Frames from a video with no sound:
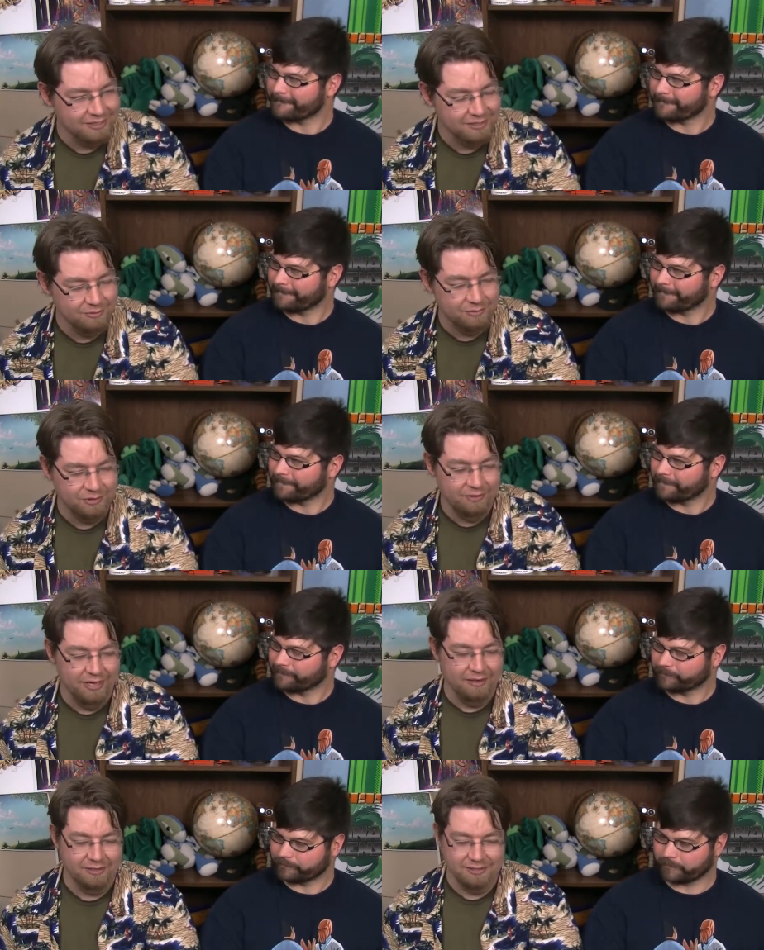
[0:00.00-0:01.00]
Speaker 1: They seem to enjoy
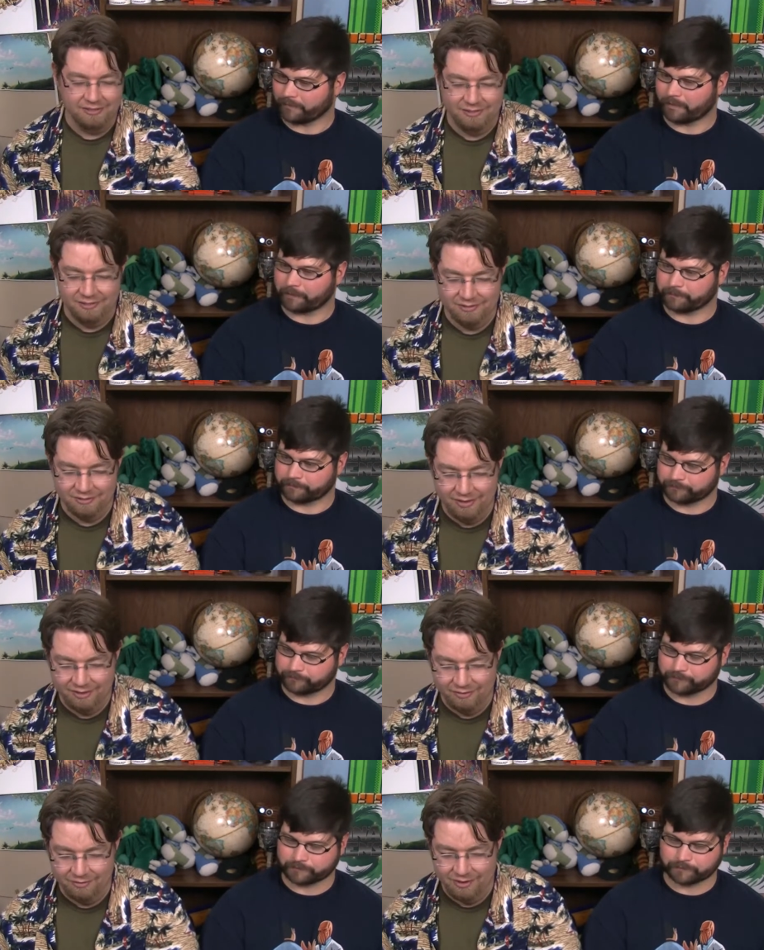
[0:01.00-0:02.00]
it because because no.
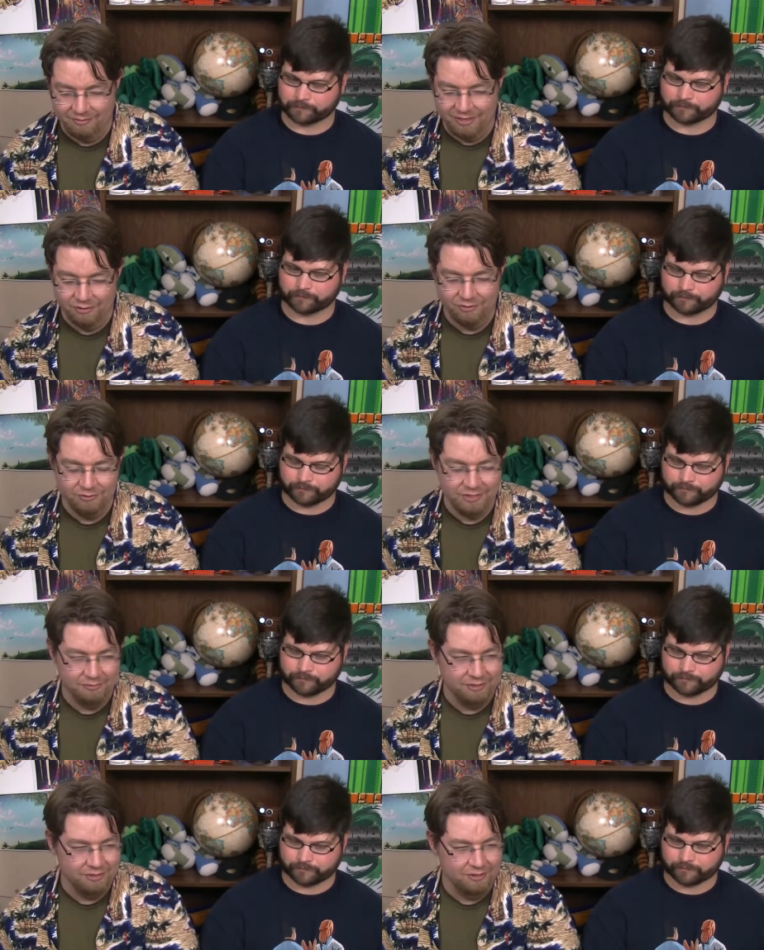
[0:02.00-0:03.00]
you know I'm like you're doing
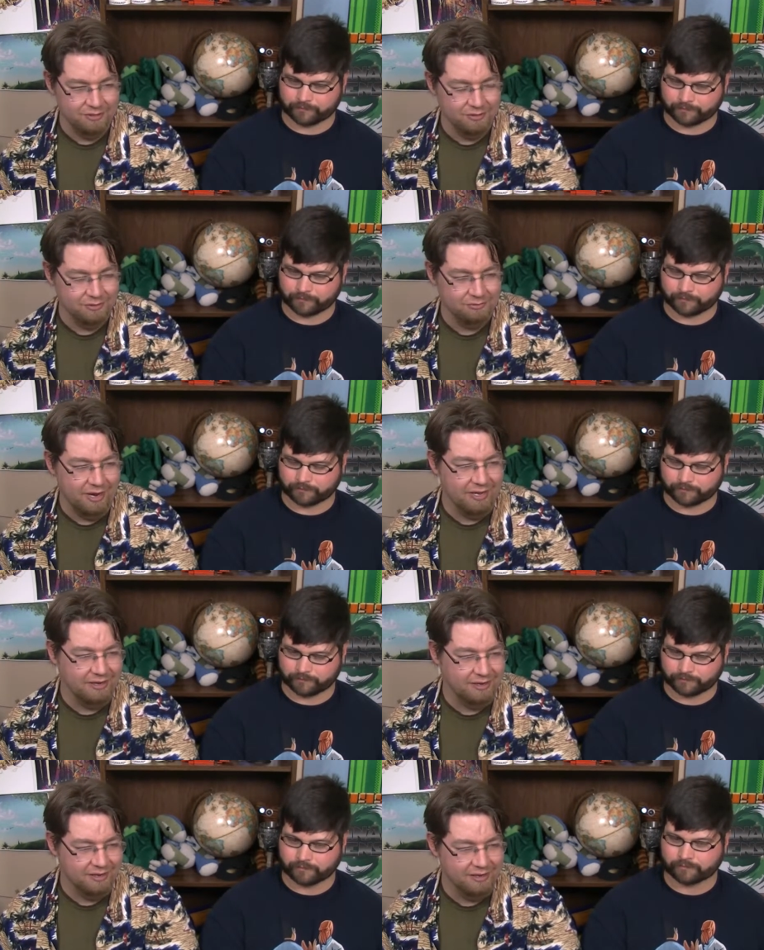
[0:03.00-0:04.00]
something that, that looks right,
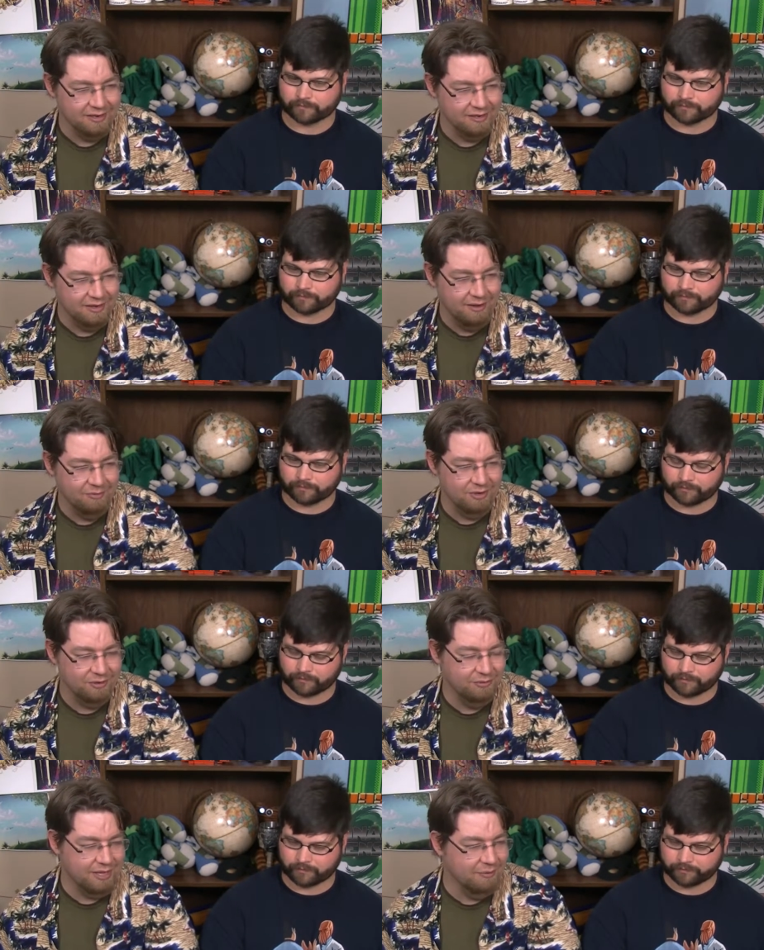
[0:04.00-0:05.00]
and I want
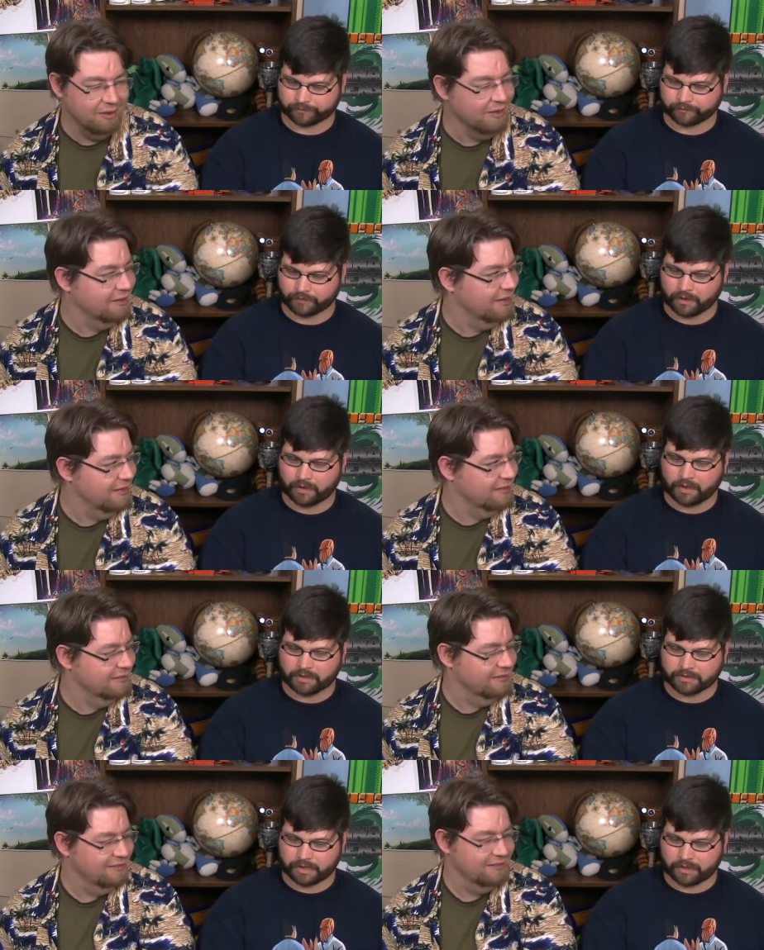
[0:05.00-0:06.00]
to do it that way. Yeah.
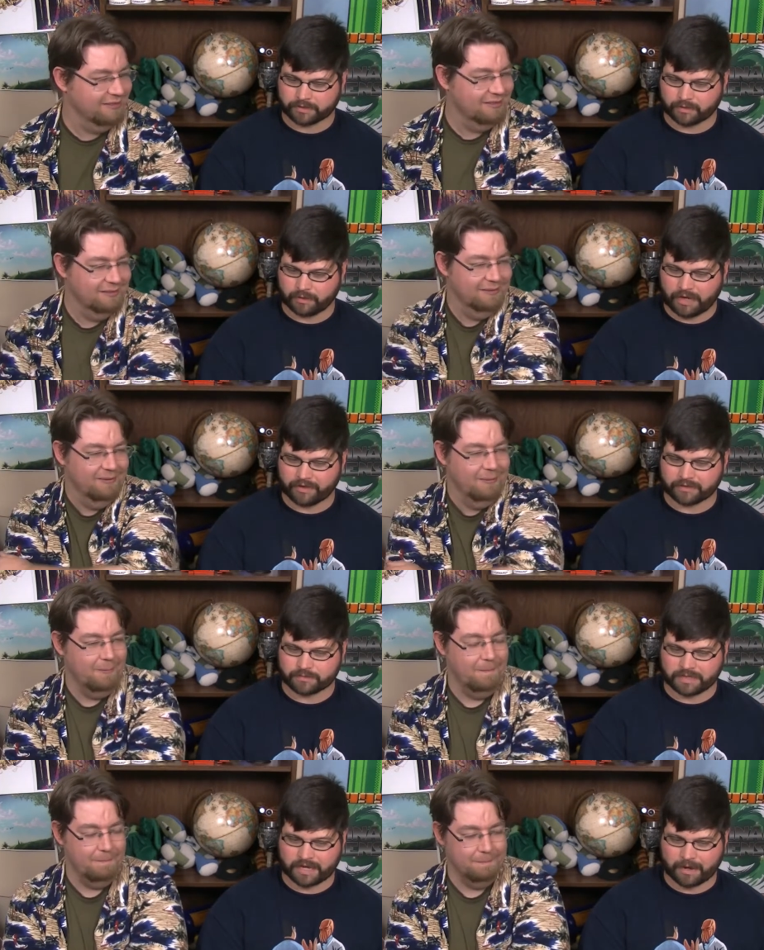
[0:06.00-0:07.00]
Speaker 2: So yeah, so I think to
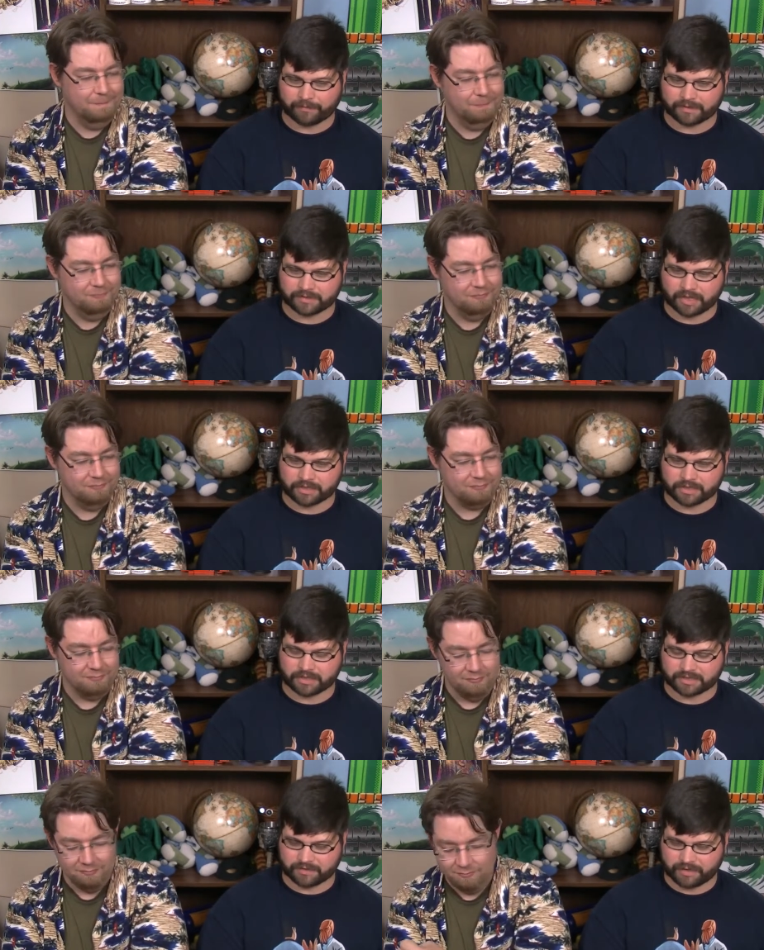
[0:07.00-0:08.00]
recap this section,
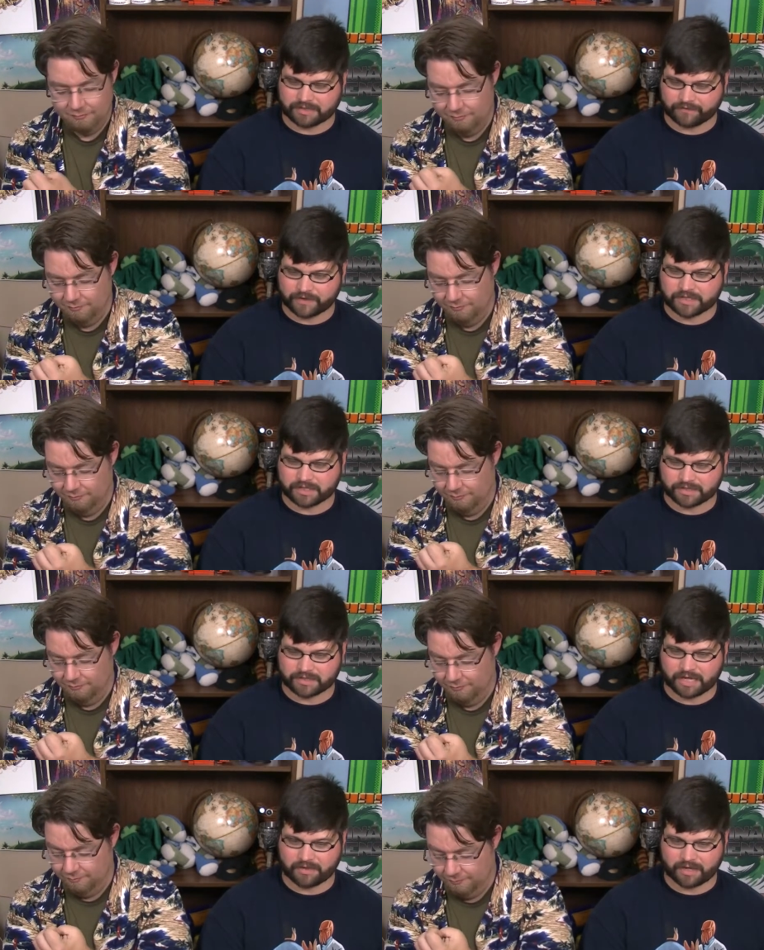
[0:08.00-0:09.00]
it's it's sufficient to
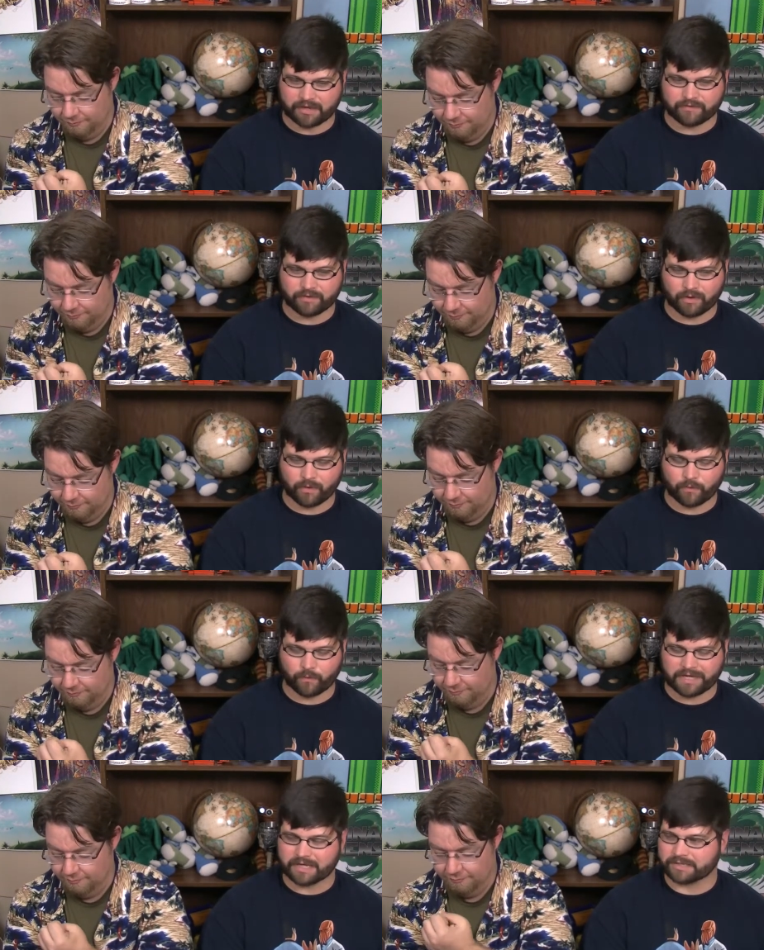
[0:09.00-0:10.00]
say that even though
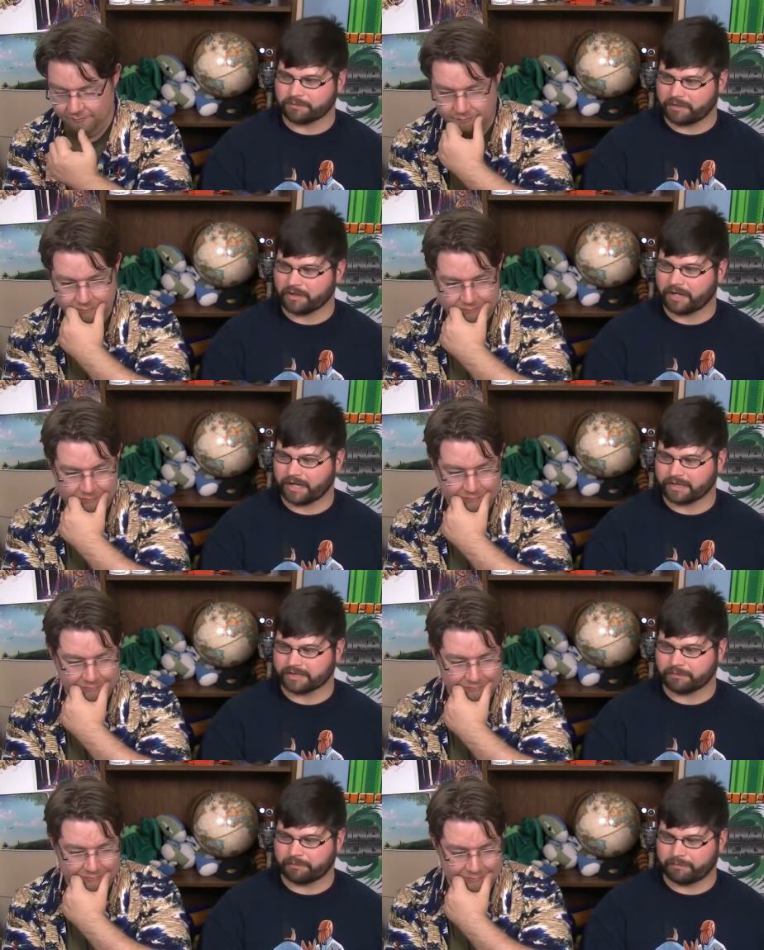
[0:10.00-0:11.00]
we experience